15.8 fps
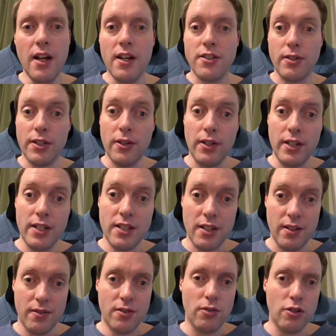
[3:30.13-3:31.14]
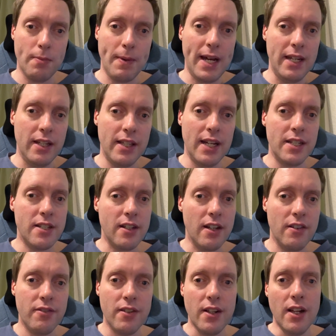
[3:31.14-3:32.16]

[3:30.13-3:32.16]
so I don't need to talk about any of that stuff.